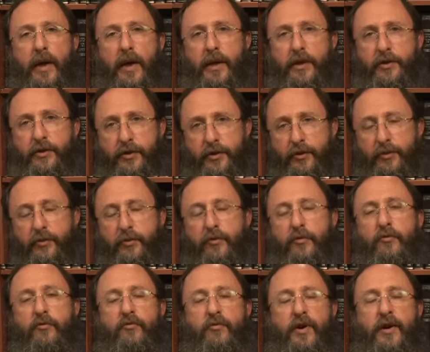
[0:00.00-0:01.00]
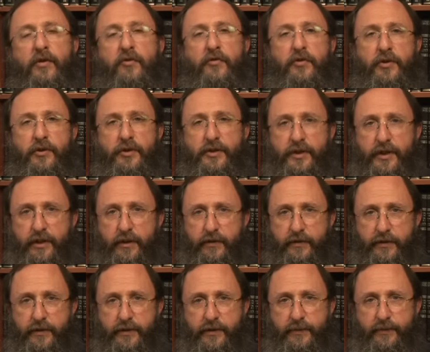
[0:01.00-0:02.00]
And you write for
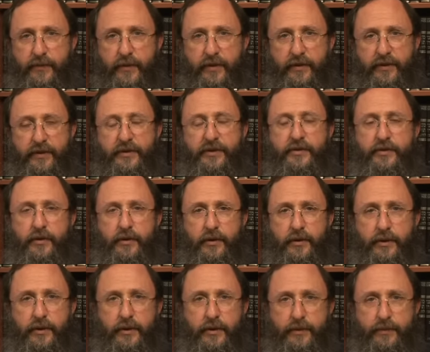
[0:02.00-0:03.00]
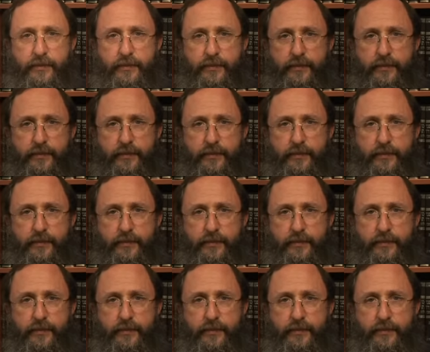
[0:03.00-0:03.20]
yourselves this song.